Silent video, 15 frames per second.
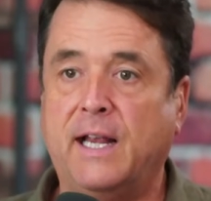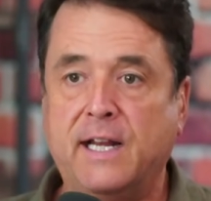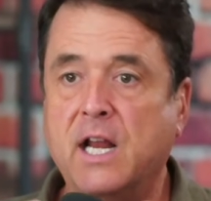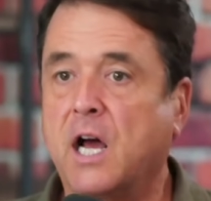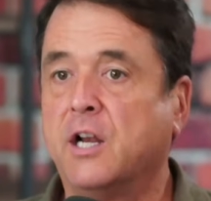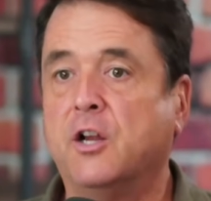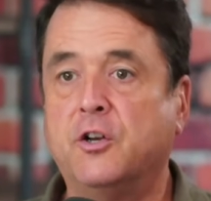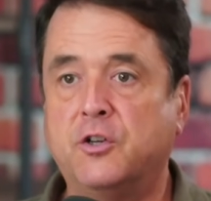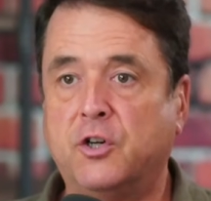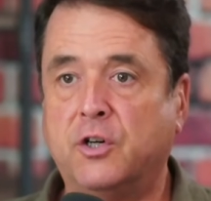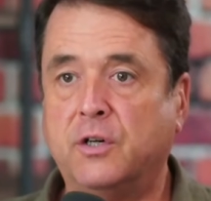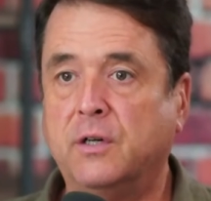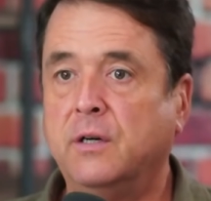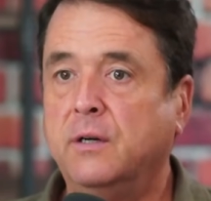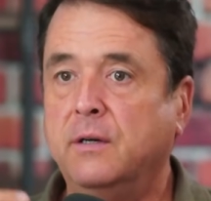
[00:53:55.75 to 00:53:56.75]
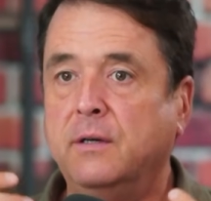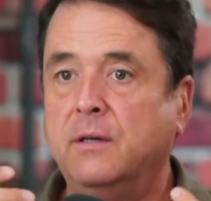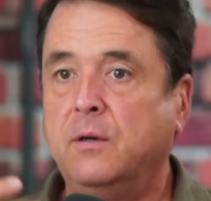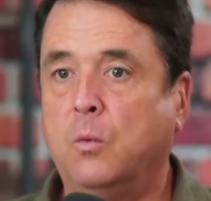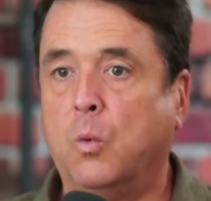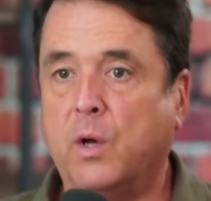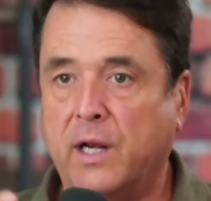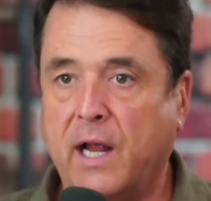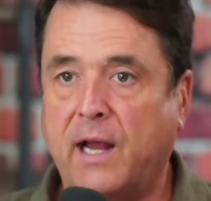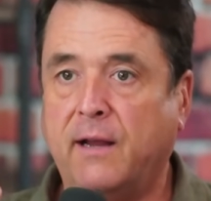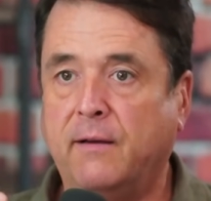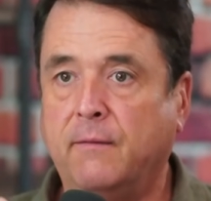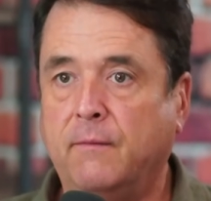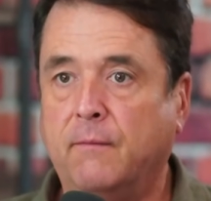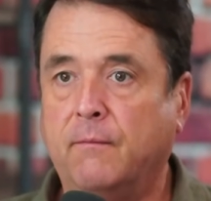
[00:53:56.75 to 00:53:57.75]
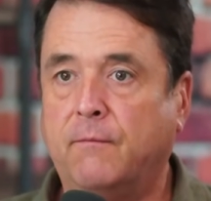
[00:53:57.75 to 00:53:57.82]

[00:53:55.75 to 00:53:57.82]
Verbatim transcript: and not under what I